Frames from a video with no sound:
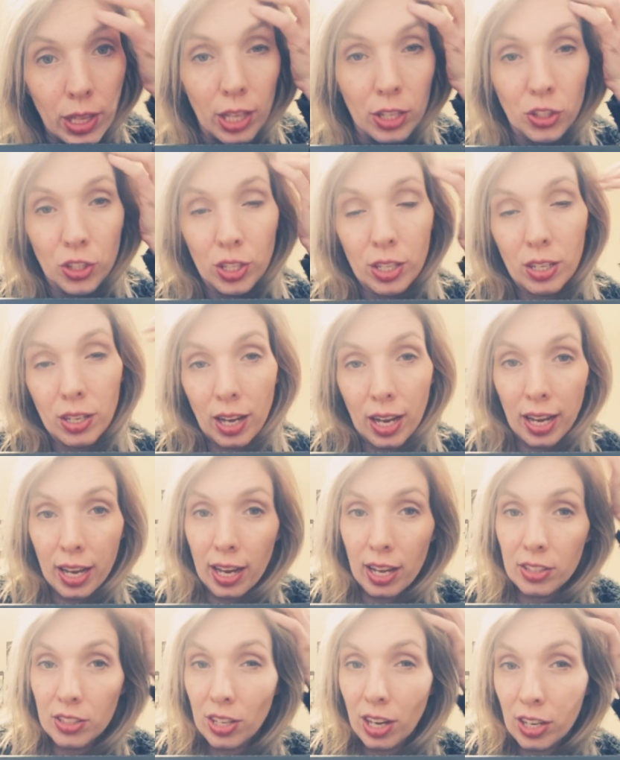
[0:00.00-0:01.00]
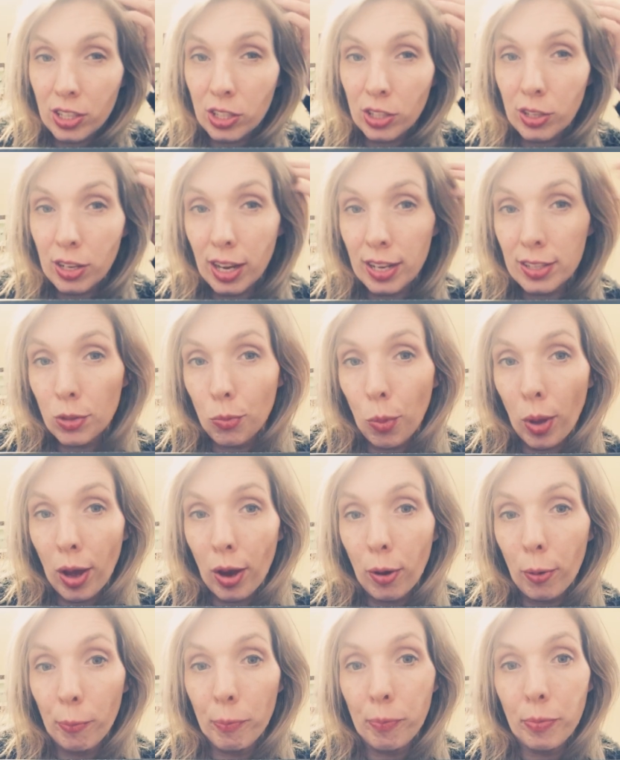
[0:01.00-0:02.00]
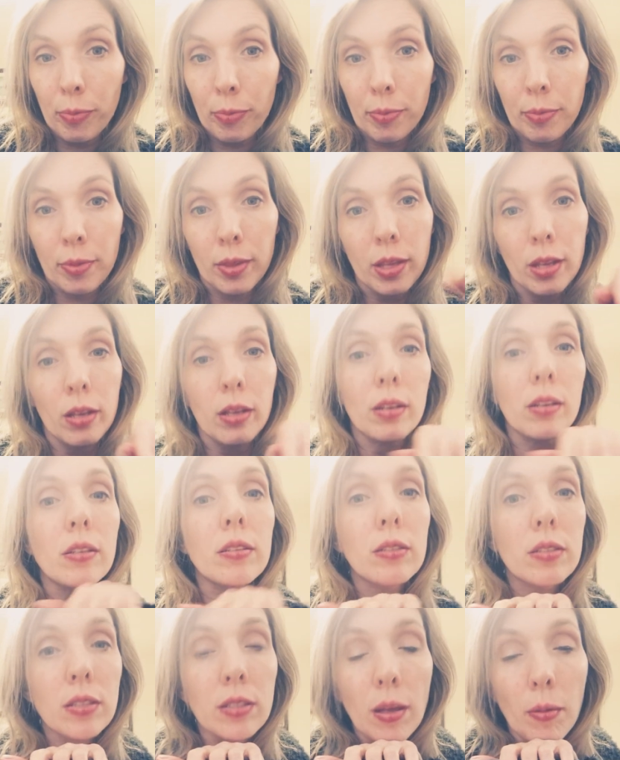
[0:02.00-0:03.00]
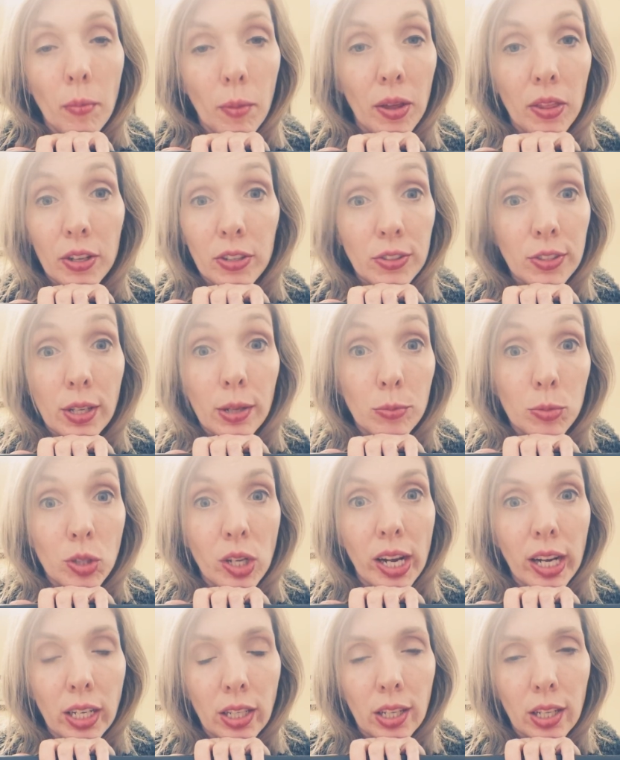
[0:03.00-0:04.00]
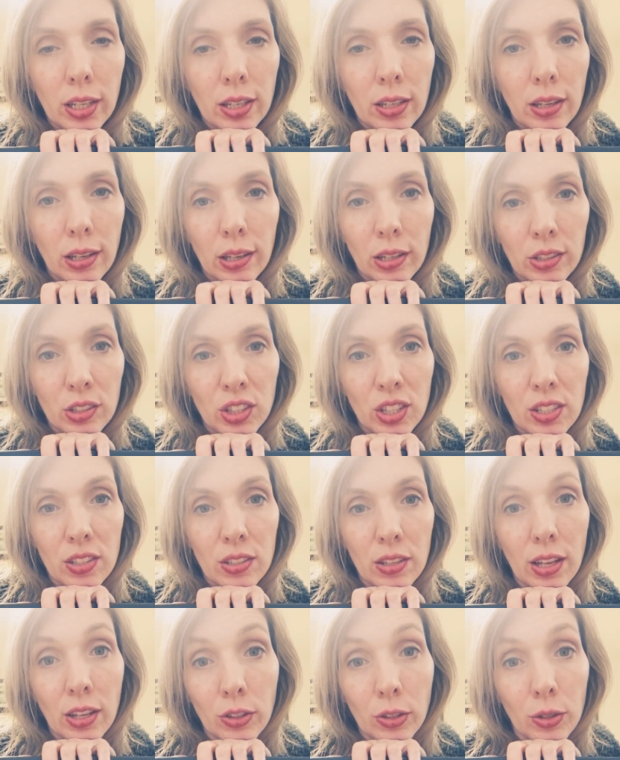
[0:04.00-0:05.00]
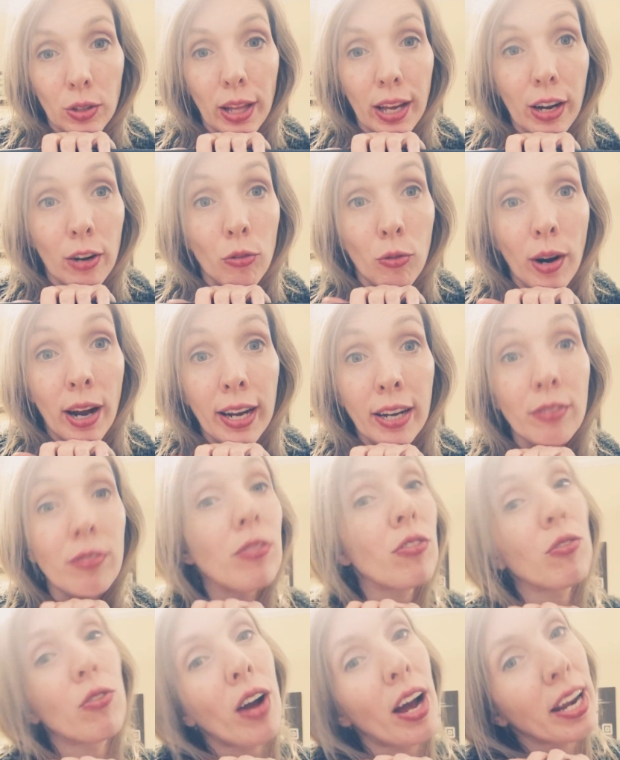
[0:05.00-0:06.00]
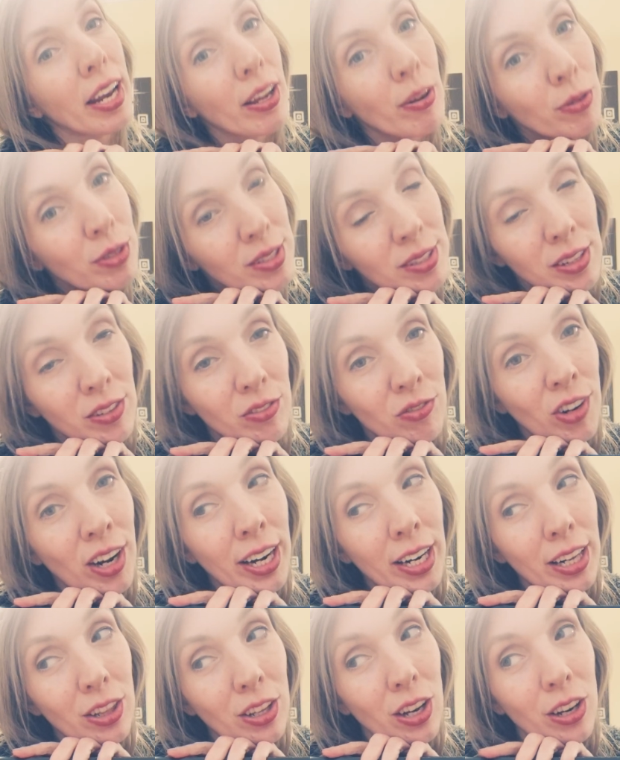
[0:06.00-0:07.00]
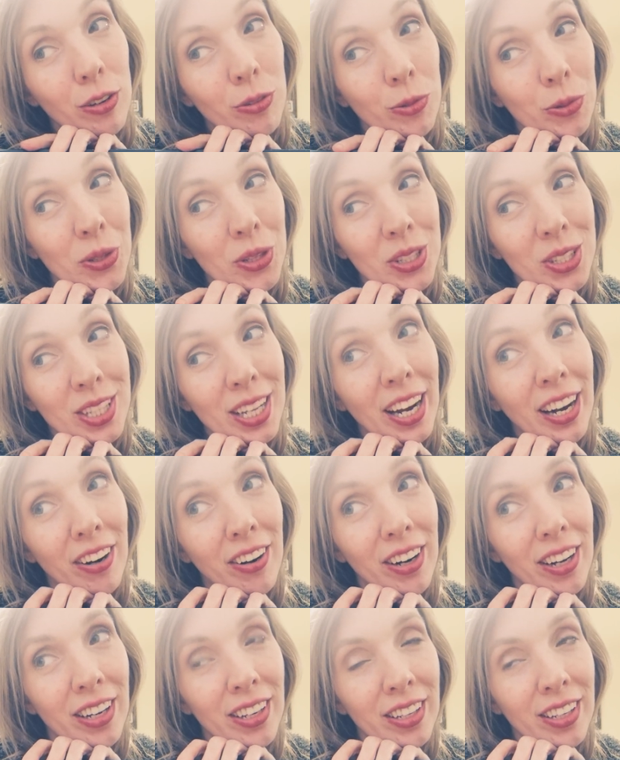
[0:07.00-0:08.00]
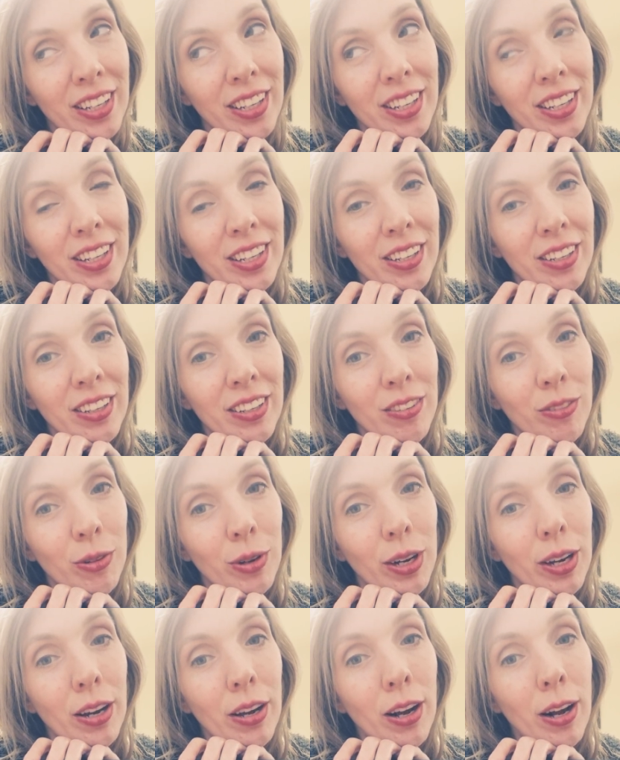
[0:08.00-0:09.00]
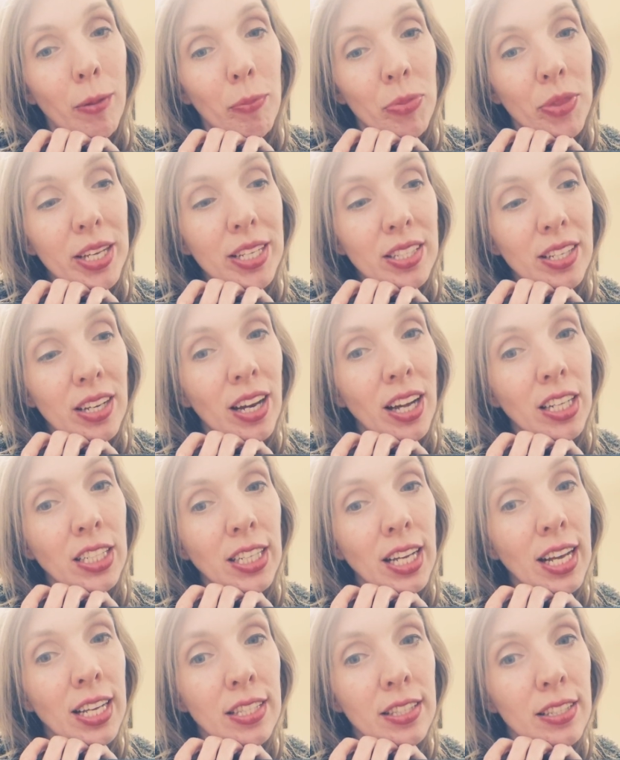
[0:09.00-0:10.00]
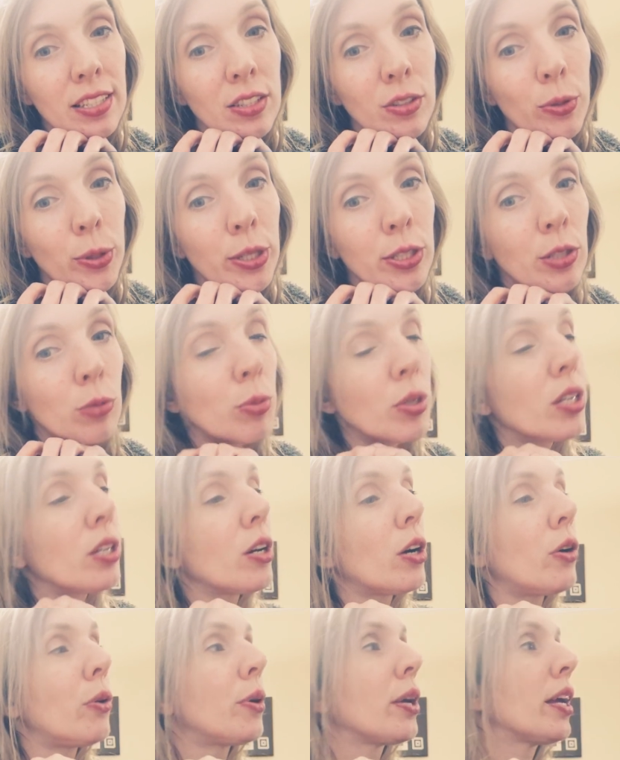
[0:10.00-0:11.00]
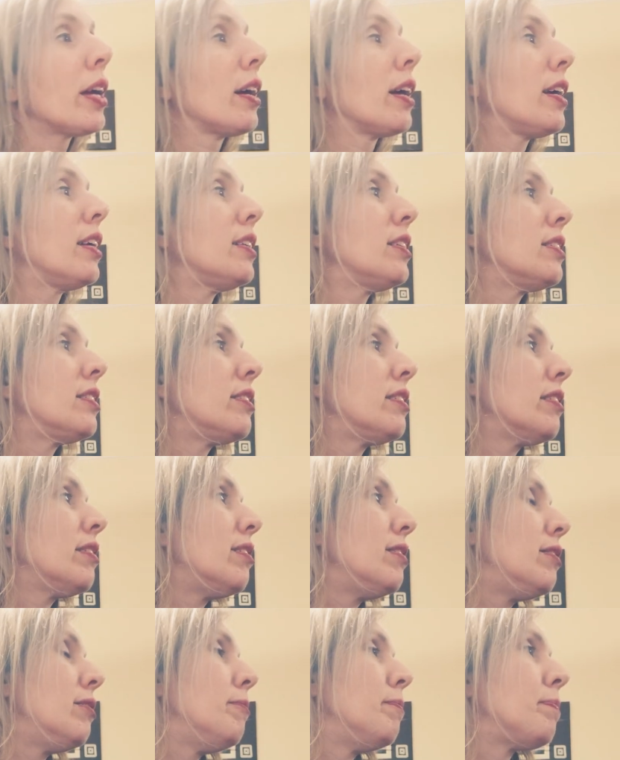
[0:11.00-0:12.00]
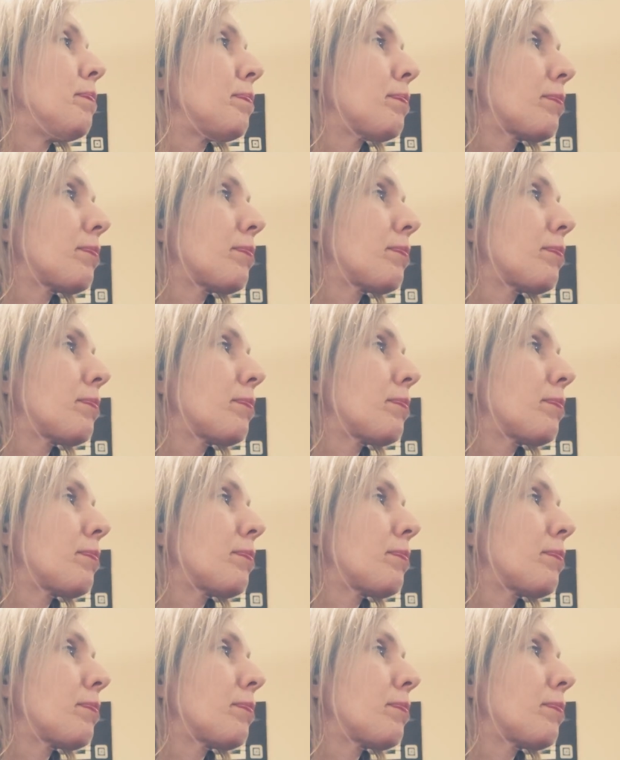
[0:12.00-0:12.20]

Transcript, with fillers: let you guys, I'll talk to you guys about some other subject. Just, I'll do like a ride, riding with, ride along with Sarah one. Um, this contest is going to be going until...